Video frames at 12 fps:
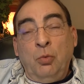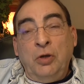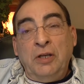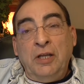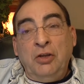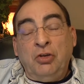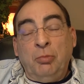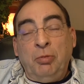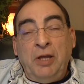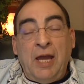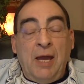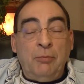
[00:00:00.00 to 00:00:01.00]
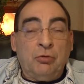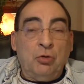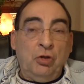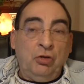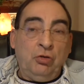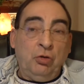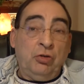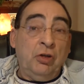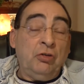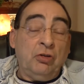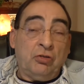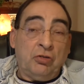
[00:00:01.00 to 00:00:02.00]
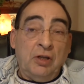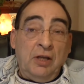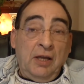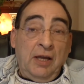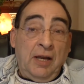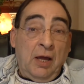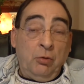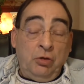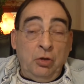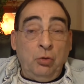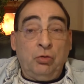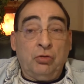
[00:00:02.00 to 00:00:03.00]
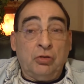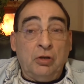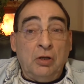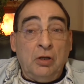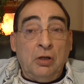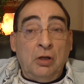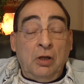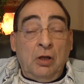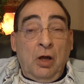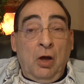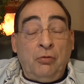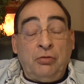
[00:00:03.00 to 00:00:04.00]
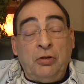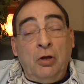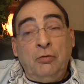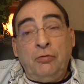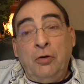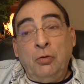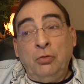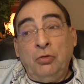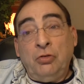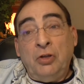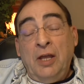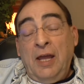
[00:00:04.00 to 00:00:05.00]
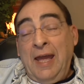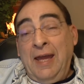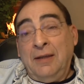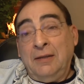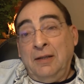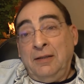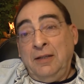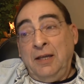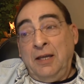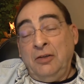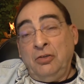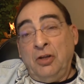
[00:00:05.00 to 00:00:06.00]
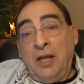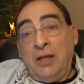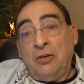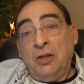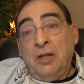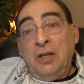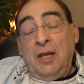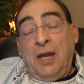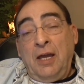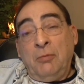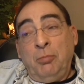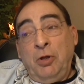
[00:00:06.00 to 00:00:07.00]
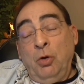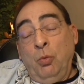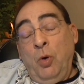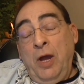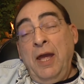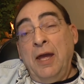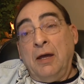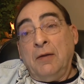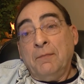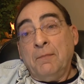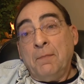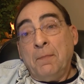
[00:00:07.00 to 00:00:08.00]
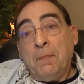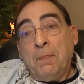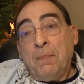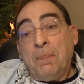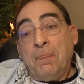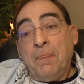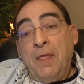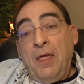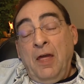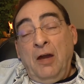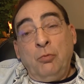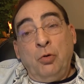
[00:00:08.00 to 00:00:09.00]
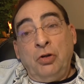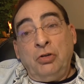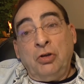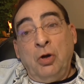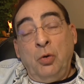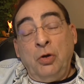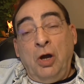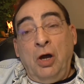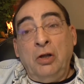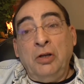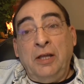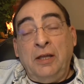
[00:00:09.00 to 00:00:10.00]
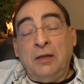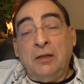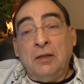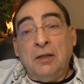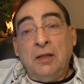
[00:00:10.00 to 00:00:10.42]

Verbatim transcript: we need to be absolutely judicious in our use of cell phones and the internet and be aware of what is going on here.